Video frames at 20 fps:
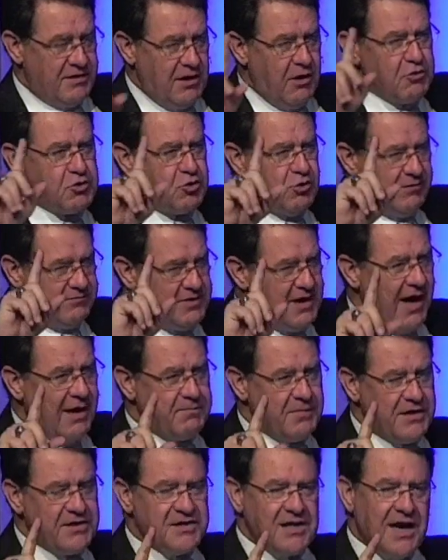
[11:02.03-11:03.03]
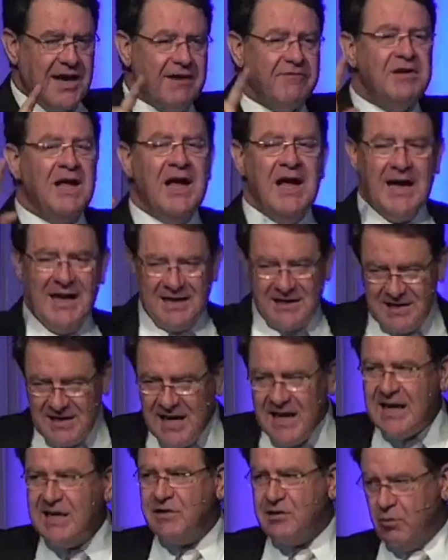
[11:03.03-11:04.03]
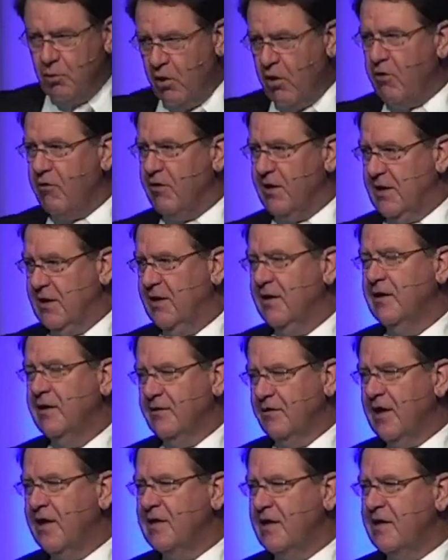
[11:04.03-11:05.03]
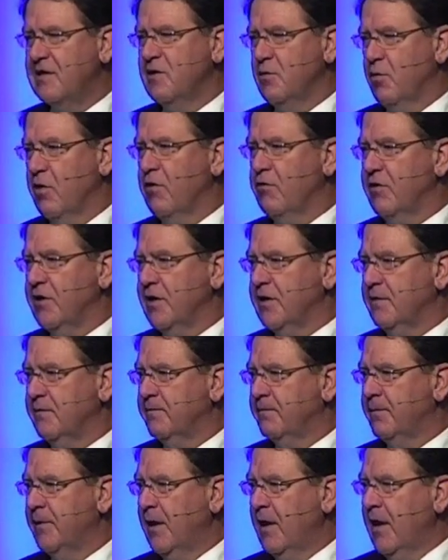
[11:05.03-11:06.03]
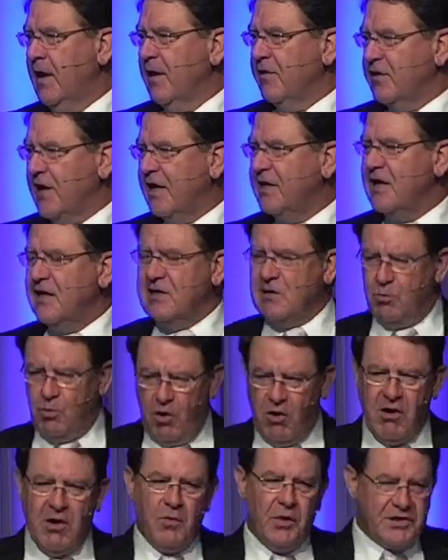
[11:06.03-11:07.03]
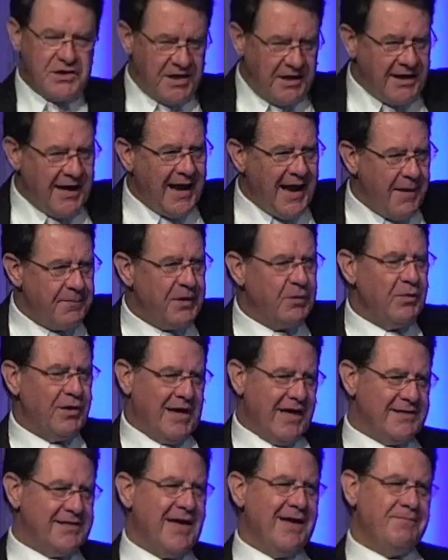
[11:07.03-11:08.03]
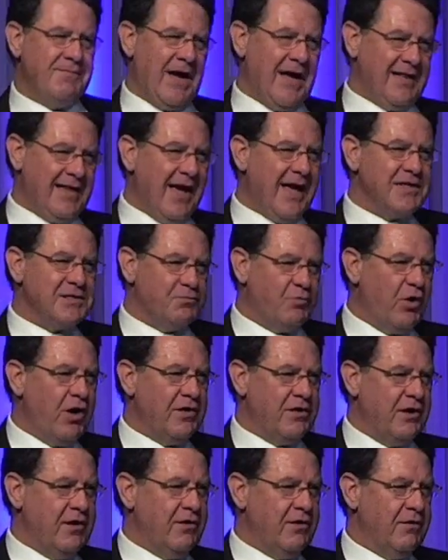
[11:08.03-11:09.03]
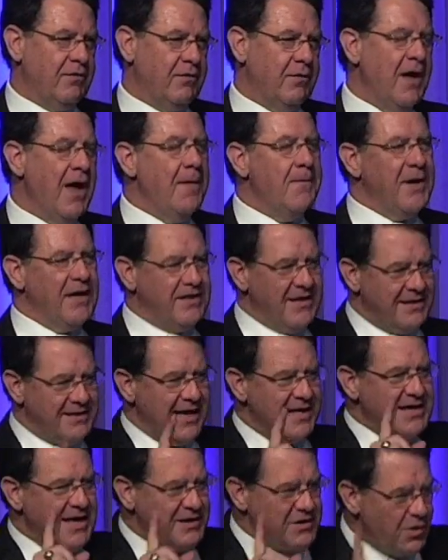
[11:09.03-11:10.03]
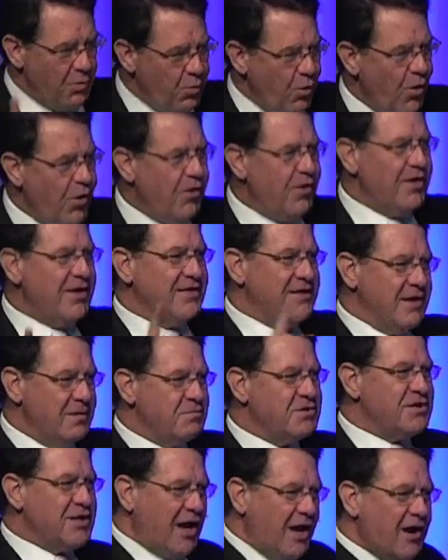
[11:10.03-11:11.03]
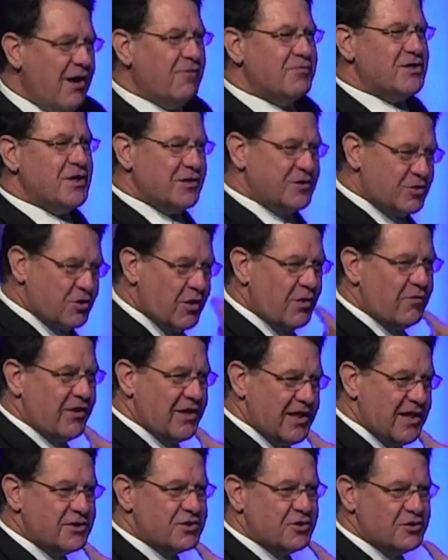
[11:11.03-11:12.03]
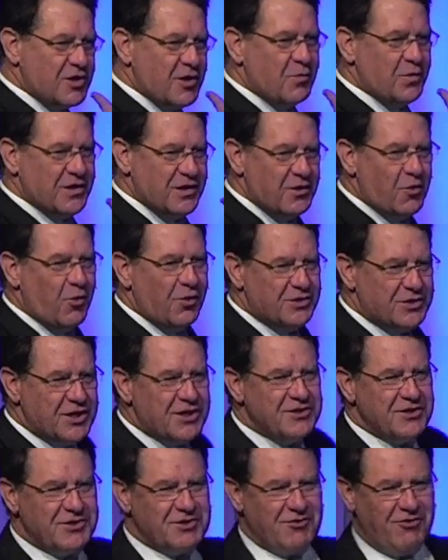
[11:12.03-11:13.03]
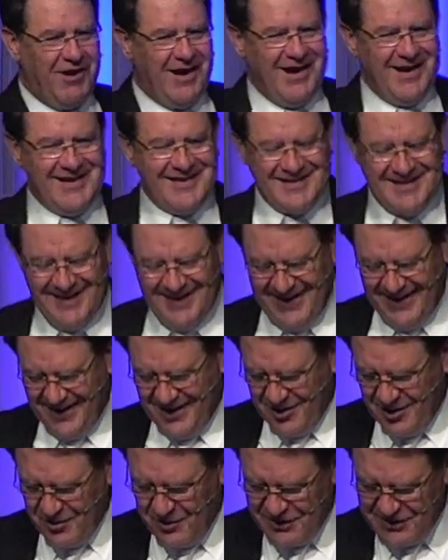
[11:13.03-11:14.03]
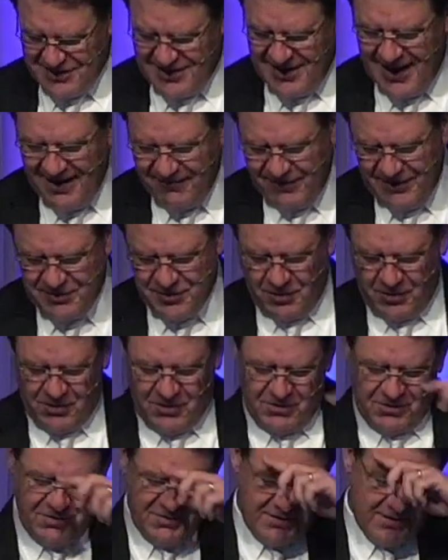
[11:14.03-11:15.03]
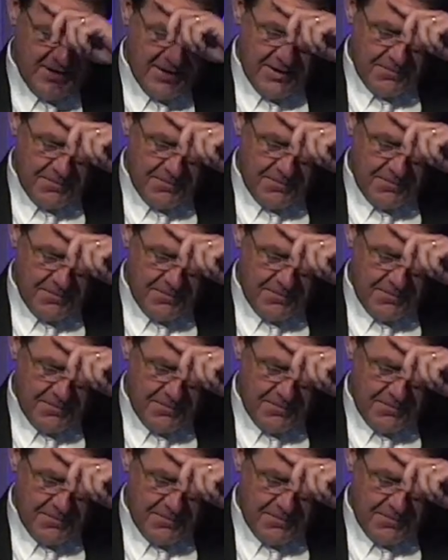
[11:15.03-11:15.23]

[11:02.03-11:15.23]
And those who have not been saved need to worry. They need to worry. They need to worry what's going to happen when I take my last breath here. But then they need to worry themselves to a relationship with the Lord Jesus Christ, who is life eternal.